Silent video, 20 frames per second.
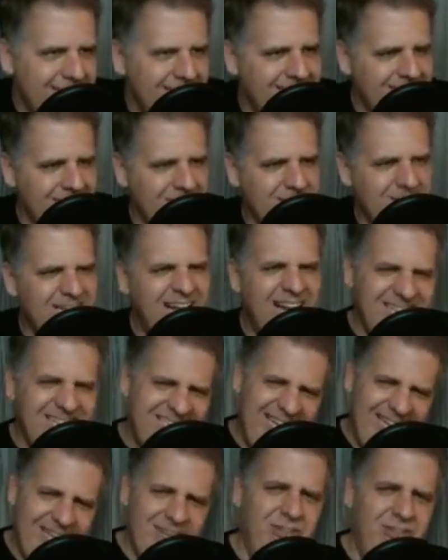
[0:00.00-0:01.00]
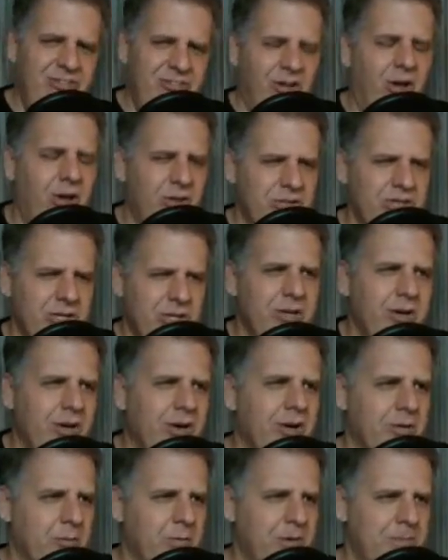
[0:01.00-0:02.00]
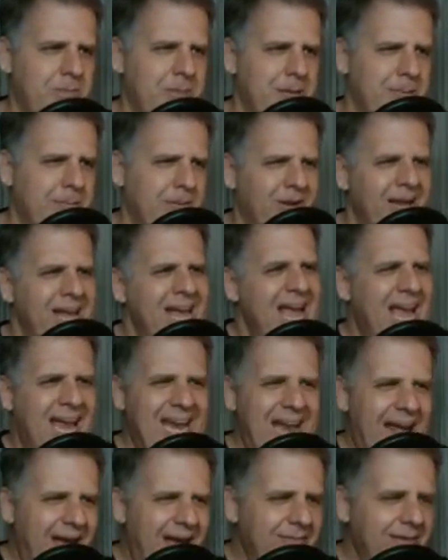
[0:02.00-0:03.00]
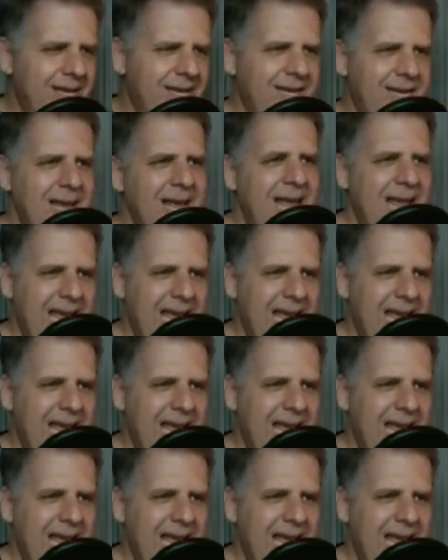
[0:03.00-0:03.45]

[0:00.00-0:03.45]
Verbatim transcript: you know touch that nostalgia nerve with people and have and